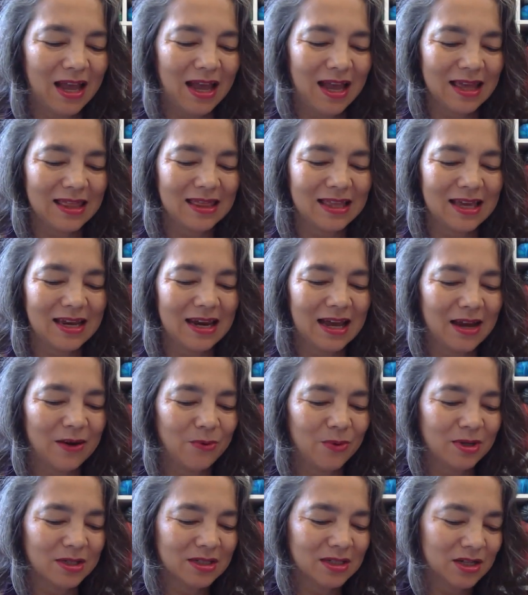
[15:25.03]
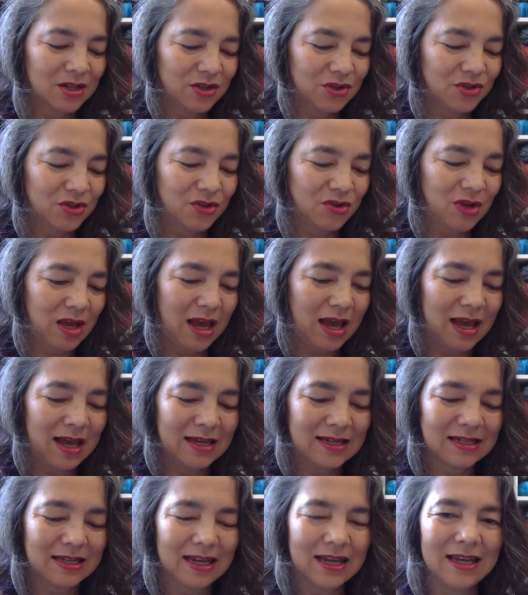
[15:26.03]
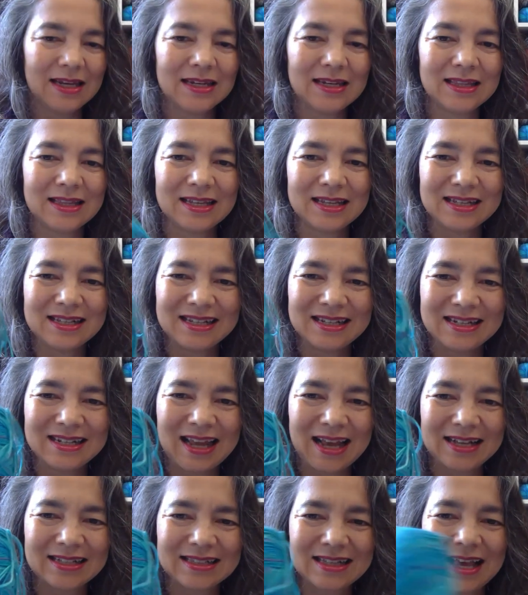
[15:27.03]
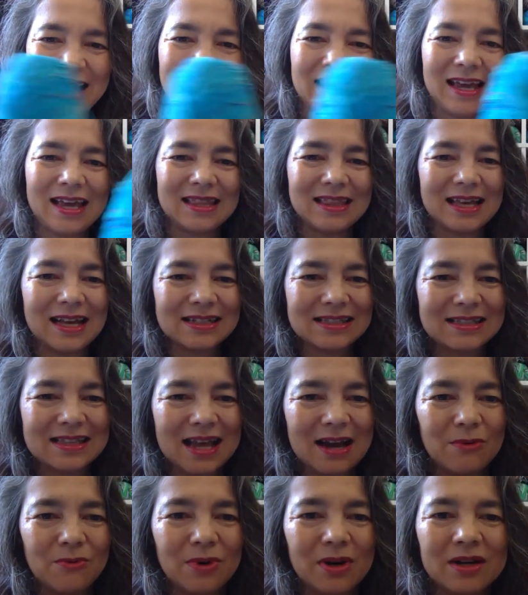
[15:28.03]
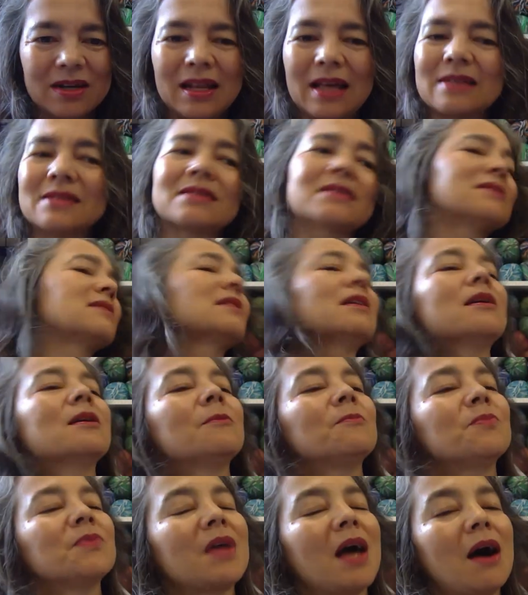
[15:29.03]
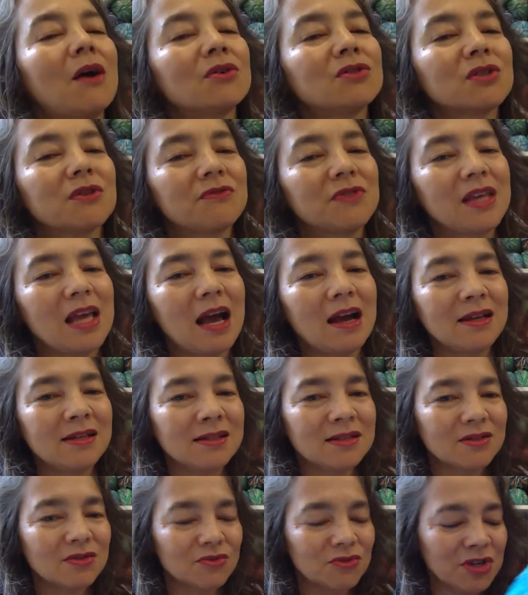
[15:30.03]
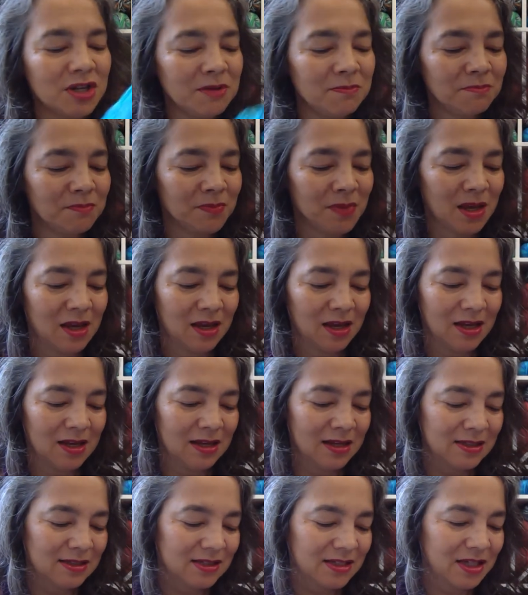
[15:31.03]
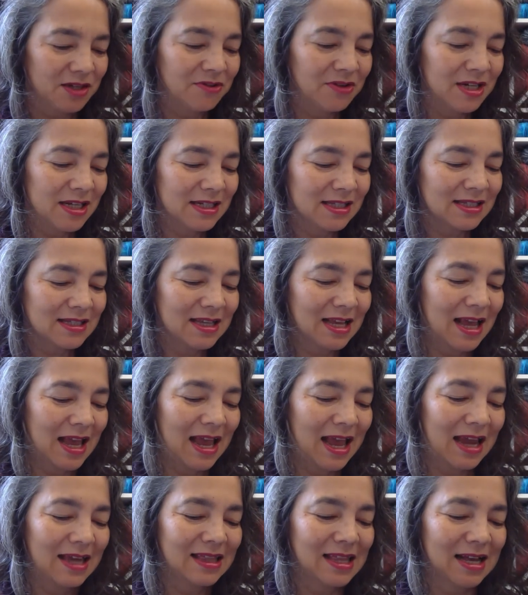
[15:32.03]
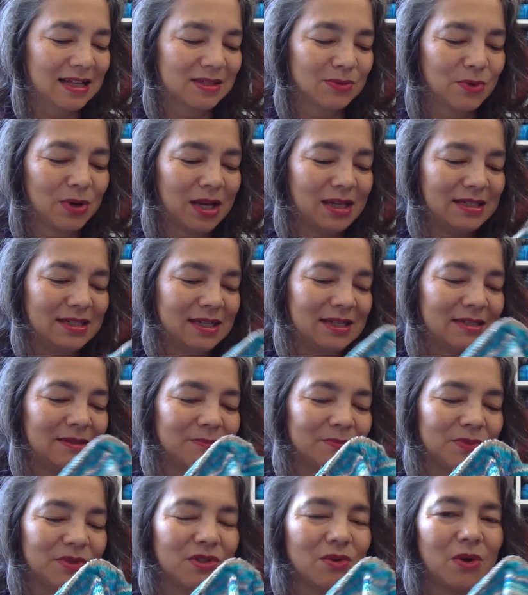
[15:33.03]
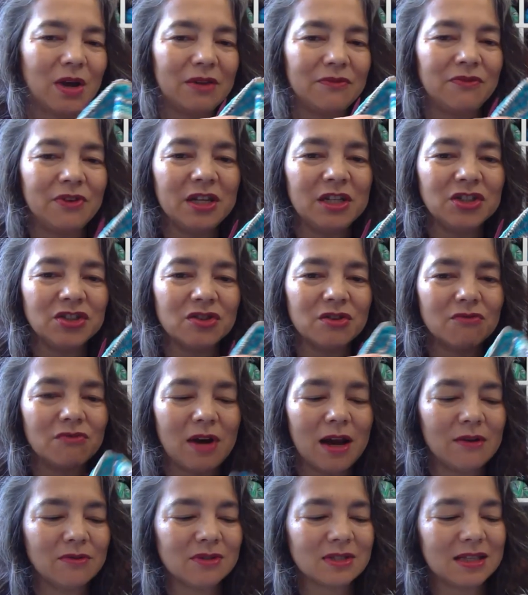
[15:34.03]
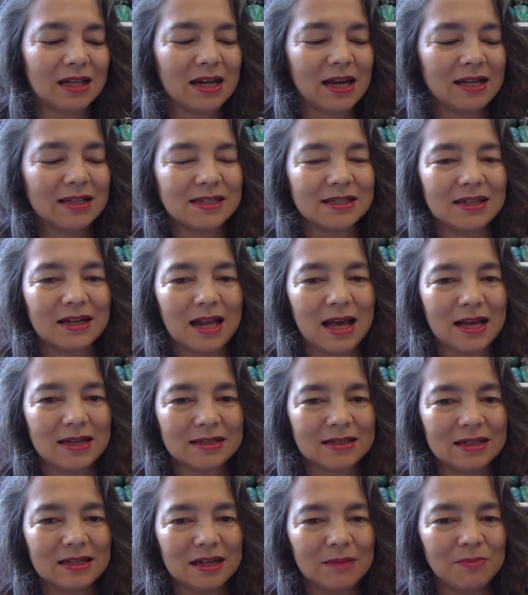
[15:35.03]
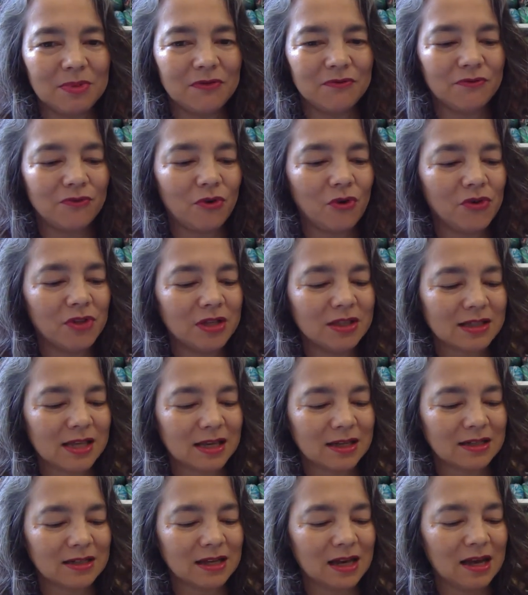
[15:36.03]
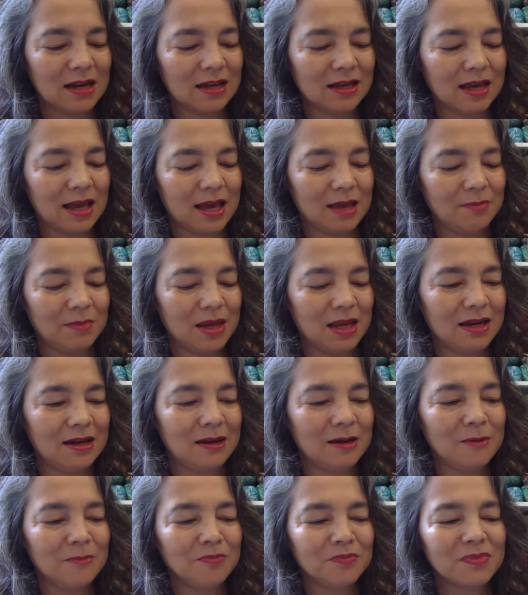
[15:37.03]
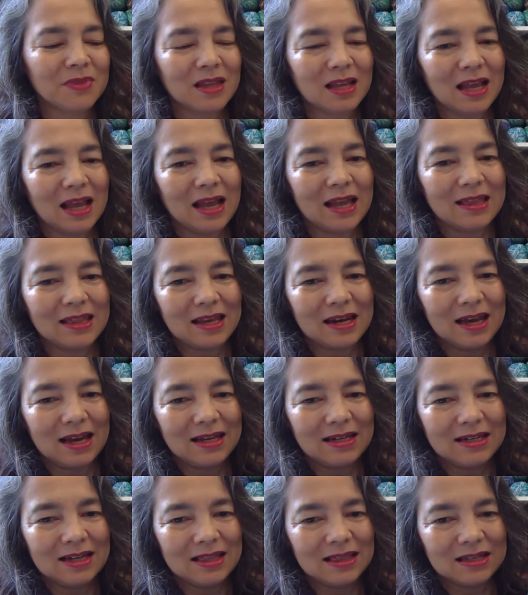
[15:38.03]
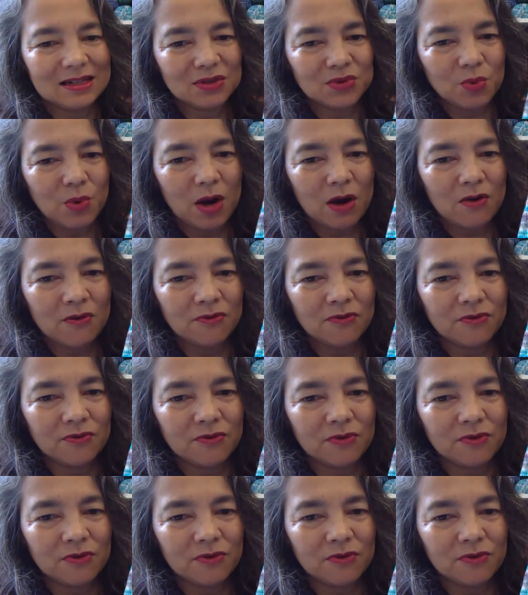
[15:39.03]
And then I wanted to add in the next color, and that's that one that's out of the Ice Cream series. And that's what I did. So I finished the rounds that I still had to knit before the second color came in. And then I knit the 12,